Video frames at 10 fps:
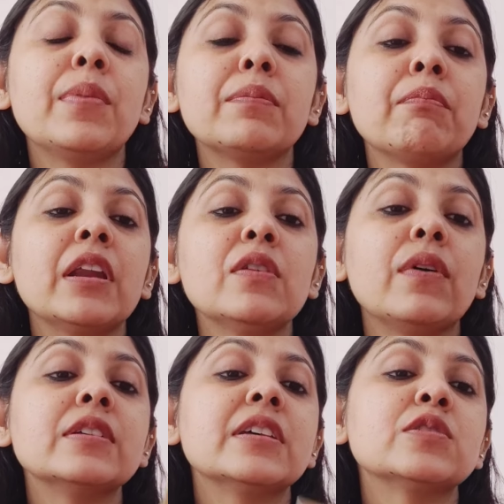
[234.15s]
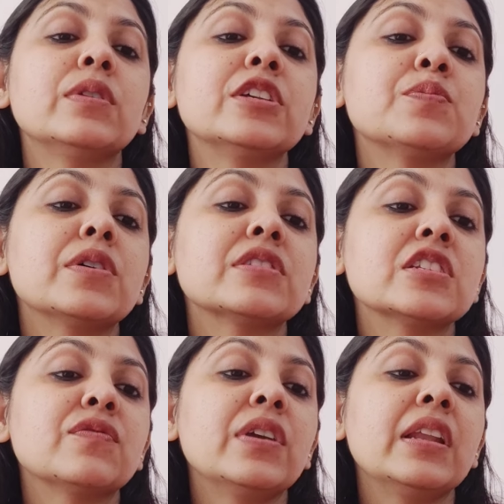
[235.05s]
but money wise as well, this person
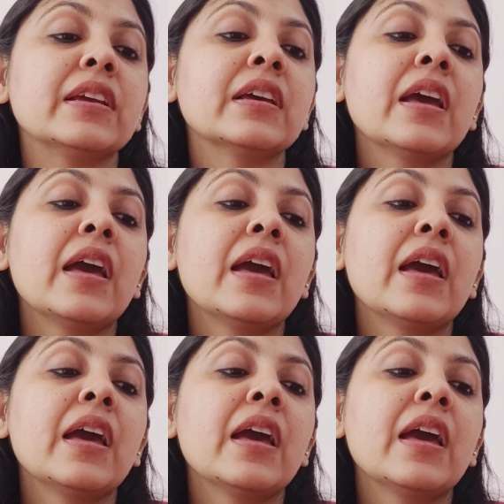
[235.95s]
is feeling